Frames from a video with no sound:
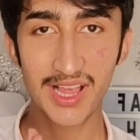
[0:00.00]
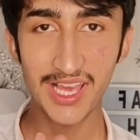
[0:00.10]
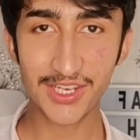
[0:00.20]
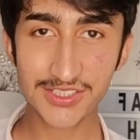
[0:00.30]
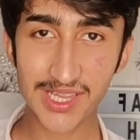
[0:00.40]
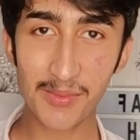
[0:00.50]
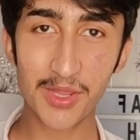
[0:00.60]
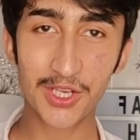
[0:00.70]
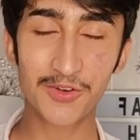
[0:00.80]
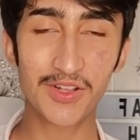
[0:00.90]
Hello,
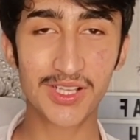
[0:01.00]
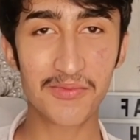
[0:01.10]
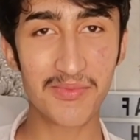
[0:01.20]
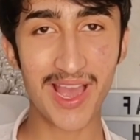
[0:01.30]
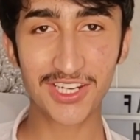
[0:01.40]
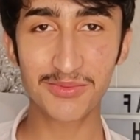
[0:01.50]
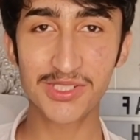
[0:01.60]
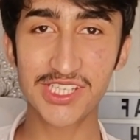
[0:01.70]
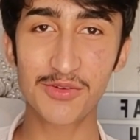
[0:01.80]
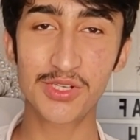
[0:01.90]
assalamu alaikum. Welcome back to
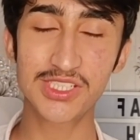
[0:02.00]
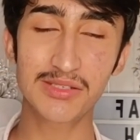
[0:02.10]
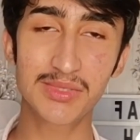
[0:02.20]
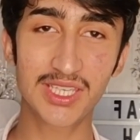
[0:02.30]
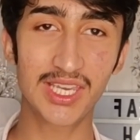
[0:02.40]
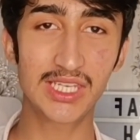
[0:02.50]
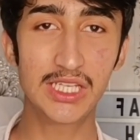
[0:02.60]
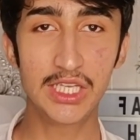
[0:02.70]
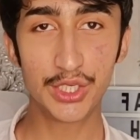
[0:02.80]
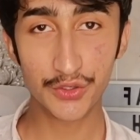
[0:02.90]
my channel one time again.
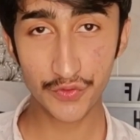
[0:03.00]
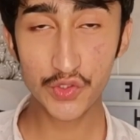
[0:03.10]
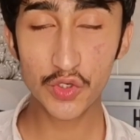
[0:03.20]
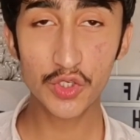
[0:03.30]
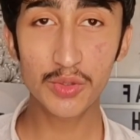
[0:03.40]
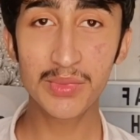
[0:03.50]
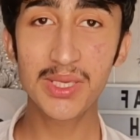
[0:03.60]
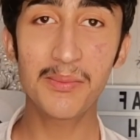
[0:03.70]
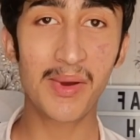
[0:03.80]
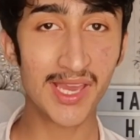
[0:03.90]
If you don't know me,
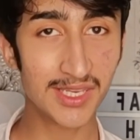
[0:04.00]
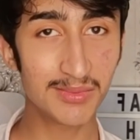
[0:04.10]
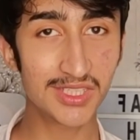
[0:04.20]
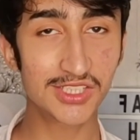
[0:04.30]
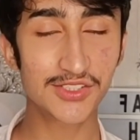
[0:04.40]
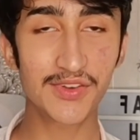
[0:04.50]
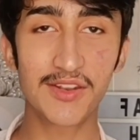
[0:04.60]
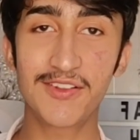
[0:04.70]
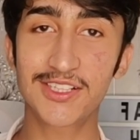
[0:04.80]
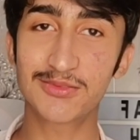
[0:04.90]
my name is Najaf
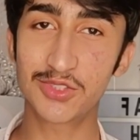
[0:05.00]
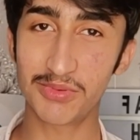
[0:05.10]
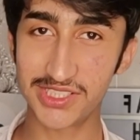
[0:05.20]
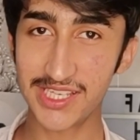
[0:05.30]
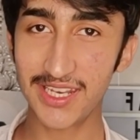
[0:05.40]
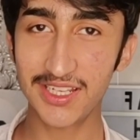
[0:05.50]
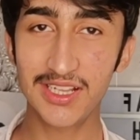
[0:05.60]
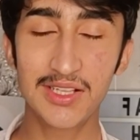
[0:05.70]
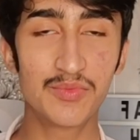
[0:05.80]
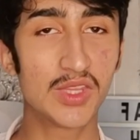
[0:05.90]
and welcome to my
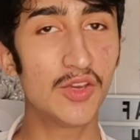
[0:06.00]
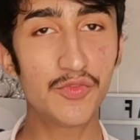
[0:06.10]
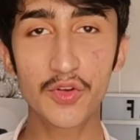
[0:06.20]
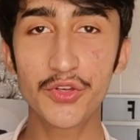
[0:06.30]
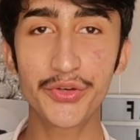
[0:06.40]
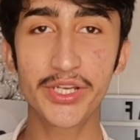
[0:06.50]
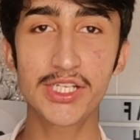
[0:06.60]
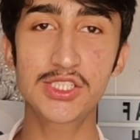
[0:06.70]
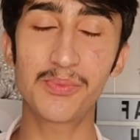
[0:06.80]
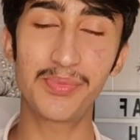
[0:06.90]
channel. If you're new
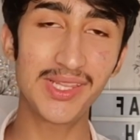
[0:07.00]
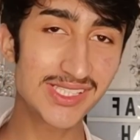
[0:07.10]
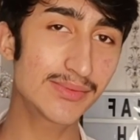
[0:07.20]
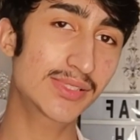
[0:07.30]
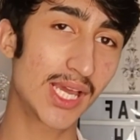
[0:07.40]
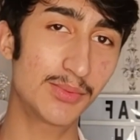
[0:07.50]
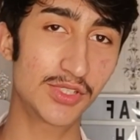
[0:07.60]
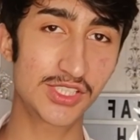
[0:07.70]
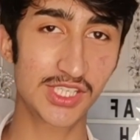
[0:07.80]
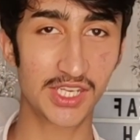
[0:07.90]
here, so please subscribe
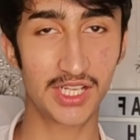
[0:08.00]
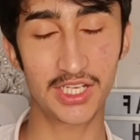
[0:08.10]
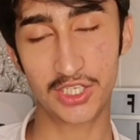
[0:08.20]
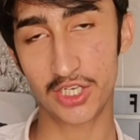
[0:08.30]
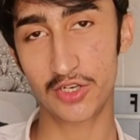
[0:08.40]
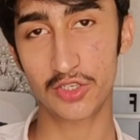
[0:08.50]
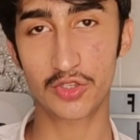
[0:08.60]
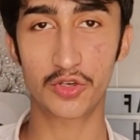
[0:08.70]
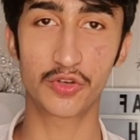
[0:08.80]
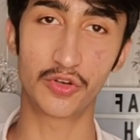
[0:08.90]
to this channel and turn on
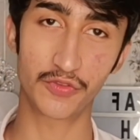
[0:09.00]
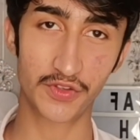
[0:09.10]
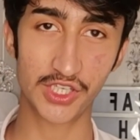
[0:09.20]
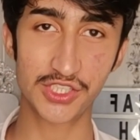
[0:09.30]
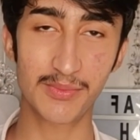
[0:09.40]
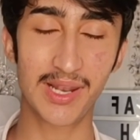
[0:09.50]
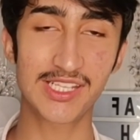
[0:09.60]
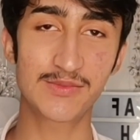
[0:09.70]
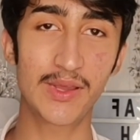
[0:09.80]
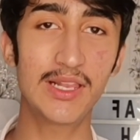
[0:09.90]
that notification bell
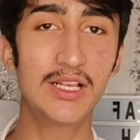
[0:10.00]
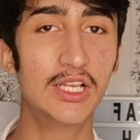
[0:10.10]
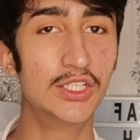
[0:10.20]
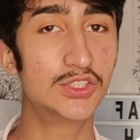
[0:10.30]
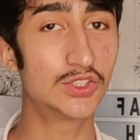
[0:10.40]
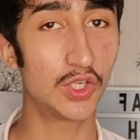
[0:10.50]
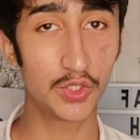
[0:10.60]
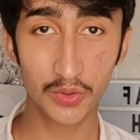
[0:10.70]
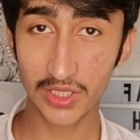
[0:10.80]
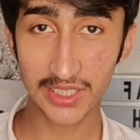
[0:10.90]
as well so
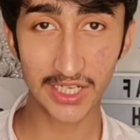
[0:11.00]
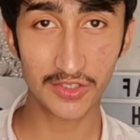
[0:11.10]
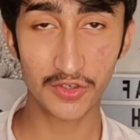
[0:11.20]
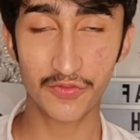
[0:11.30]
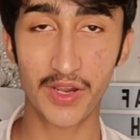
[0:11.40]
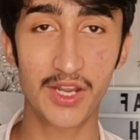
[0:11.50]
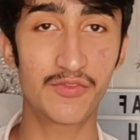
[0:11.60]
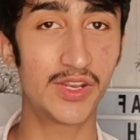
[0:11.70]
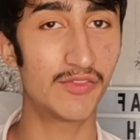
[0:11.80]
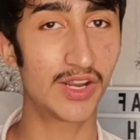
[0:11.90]
you can get notified
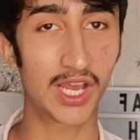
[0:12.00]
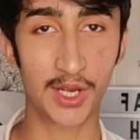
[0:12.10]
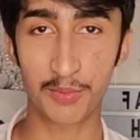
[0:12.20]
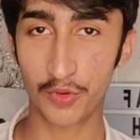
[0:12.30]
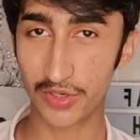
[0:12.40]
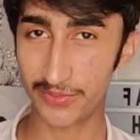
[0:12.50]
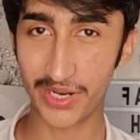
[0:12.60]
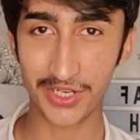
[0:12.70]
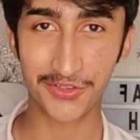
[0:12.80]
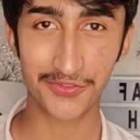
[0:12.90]
whenever I upload a
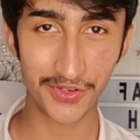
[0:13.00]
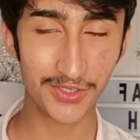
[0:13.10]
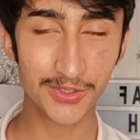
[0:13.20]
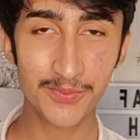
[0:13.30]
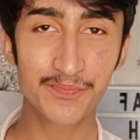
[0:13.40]
brand new video.